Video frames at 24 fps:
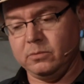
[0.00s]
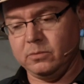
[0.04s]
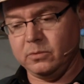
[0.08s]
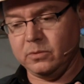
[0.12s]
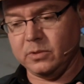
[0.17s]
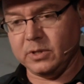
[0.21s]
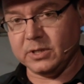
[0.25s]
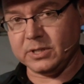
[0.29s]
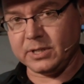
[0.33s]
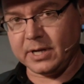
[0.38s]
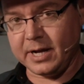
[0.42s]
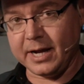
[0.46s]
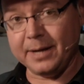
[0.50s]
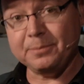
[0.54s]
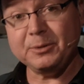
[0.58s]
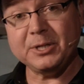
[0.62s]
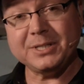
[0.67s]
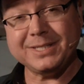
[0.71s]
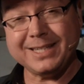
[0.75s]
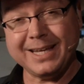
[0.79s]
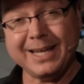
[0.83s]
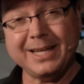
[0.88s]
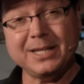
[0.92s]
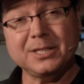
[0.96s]
the time
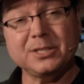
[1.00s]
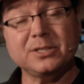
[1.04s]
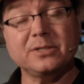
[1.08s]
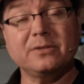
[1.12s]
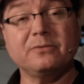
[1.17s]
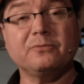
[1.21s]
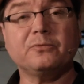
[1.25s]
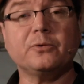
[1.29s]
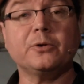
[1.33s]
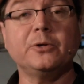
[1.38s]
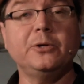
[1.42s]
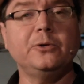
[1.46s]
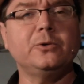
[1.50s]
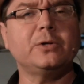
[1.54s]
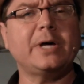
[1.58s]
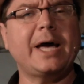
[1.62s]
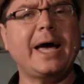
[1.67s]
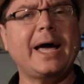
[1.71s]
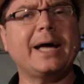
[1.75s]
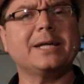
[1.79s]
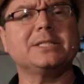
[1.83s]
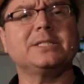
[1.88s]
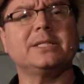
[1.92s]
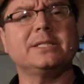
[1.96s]
it takes for you to
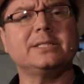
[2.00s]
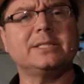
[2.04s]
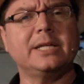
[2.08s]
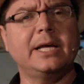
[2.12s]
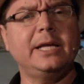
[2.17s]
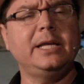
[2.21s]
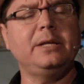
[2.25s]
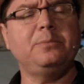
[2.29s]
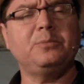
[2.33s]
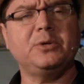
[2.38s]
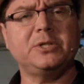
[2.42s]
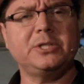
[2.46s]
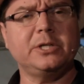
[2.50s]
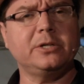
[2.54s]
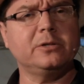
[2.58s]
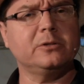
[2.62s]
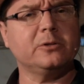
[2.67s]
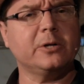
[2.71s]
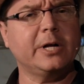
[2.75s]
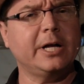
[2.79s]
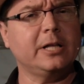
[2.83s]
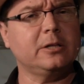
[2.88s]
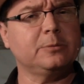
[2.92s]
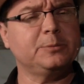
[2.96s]
access any
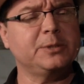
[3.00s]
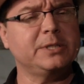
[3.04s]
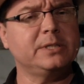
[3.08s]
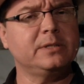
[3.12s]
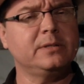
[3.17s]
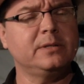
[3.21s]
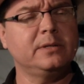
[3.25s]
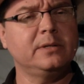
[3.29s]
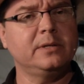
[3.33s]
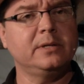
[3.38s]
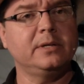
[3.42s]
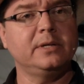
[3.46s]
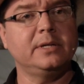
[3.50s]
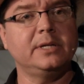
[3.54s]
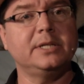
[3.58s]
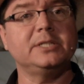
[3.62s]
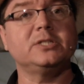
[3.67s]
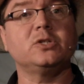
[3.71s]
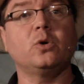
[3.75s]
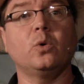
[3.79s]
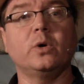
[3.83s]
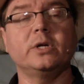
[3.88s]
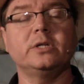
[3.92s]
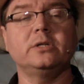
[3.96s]
particular element is
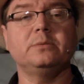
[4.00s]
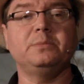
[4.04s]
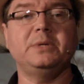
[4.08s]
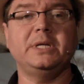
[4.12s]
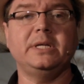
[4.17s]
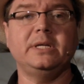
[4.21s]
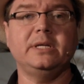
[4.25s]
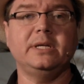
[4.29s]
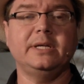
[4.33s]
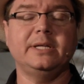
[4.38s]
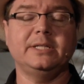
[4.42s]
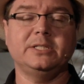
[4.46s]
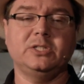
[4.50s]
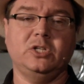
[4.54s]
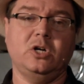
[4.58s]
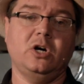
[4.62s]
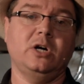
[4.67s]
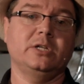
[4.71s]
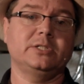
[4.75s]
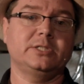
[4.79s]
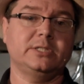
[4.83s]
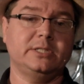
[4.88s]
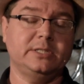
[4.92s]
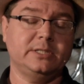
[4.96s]
going to be in
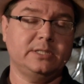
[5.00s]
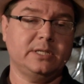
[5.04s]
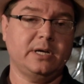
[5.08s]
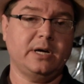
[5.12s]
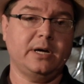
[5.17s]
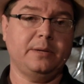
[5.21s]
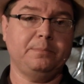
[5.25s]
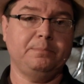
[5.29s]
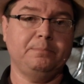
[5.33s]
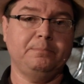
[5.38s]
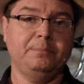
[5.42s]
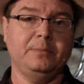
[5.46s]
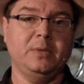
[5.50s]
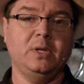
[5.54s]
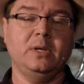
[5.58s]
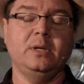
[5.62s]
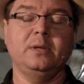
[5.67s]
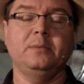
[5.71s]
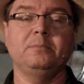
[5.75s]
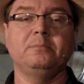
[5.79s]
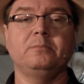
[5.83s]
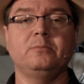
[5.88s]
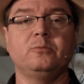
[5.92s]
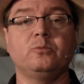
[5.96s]
constant time.
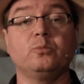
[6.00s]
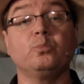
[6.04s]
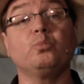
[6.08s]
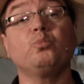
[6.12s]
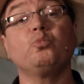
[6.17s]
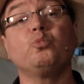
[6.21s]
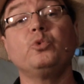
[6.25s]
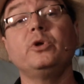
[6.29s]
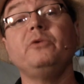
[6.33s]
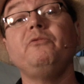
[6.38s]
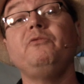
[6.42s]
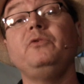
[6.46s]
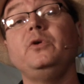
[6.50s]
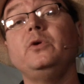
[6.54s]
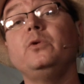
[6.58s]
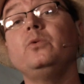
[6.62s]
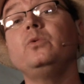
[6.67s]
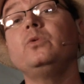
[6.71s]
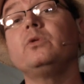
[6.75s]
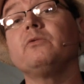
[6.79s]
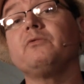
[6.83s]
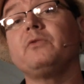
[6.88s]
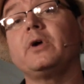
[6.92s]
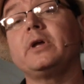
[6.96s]

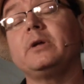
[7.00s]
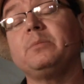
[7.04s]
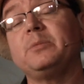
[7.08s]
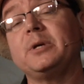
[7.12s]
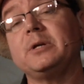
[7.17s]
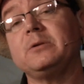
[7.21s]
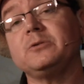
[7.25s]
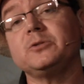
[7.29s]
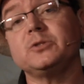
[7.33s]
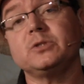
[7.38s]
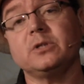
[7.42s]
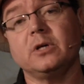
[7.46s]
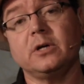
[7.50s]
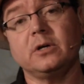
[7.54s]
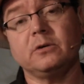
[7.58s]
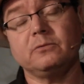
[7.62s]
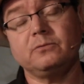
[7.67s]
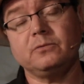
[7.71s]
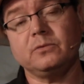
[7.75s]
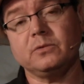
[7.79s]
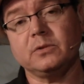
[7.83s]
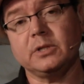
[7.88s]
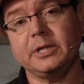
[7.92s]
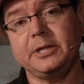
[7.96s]
Review the fundamentals
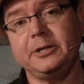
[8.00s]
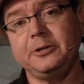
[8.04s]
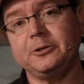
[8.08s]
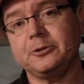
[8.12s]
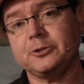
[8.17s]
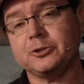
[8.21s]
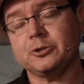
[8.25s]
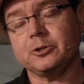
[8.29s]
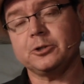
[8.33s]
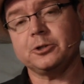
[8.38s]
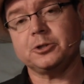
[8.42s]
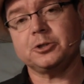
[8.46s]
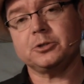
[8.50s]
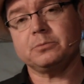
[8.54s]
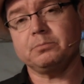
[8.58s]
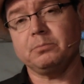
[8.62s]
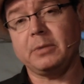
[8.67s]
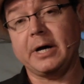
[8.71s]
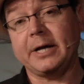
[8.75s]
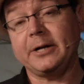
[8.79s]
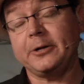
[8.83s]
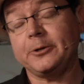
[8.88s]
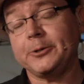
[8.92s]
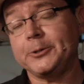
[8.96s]
of linear search,
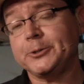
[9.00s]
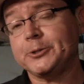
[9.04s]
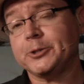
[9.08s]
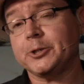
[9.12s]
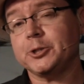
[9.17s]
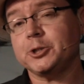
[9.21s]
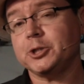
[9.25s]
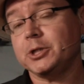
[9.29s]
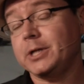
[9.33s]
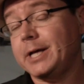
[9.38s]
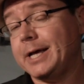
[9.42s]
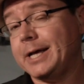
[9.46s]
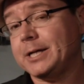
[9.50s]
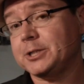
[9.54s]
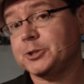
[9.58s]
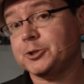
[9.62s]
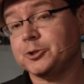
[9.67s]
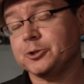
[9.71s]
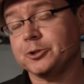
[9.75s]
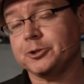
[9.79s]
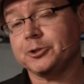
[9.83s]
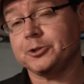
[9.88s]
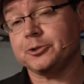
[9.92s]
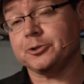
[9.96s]
binary search, and hash
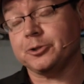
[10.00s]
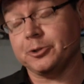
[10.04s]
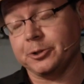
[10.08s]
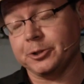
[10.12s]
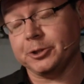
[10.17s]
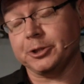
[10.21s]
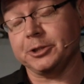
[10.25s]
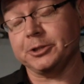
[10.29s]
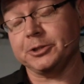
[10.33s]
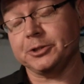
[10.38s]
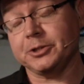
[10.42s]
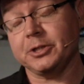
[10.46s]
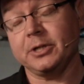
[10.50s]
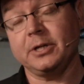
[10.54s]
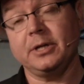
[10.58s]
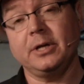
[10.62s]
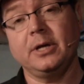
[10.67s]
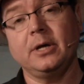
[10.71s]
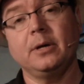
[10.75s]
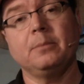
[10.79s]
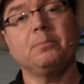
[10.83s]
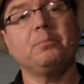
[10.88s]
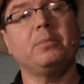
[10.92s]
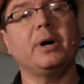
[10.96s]
searches
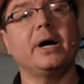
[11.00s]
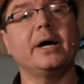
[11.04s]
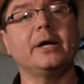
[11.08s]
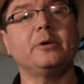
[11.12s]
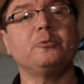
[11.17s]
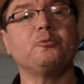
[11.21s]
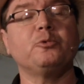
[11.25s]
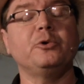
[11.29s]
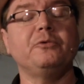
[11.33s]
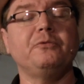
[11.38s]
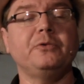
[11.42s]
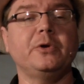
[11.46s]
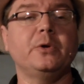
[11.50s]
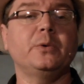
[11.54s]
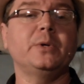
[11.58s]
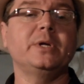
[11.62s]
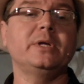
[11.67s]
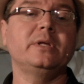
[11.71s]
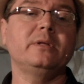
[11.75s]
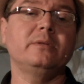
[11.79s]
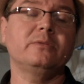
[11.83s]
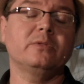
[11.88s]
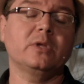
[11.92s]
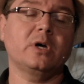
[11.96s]
by
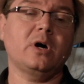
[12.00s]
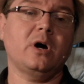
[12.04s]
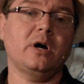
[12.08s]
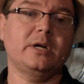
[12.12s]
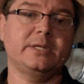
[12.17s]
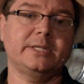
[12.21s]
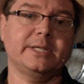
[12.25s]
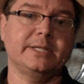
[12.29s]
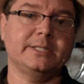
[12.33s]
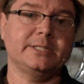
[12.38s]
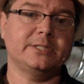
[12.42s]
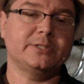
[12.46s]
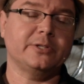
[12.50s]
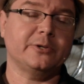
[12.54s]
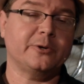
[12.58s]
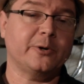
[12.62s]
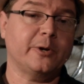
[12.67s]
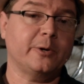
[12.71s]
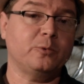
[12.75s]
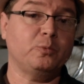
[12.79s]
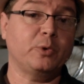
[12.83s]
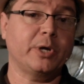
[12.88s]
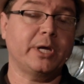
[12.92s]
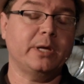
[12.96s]
reviewing the contents that are
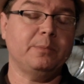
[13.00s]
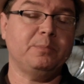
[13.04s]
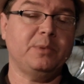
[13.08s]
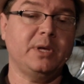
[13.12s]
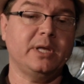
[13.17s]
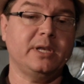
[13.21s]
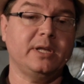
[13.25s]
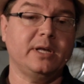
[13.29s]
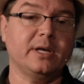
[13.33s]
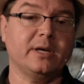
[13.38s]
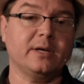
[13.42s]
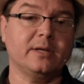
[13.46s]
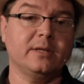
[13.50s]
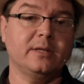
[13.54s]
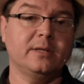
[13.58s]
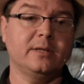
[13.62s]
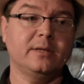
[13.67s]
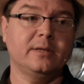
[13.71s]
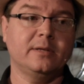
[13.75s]
on Wikipedia.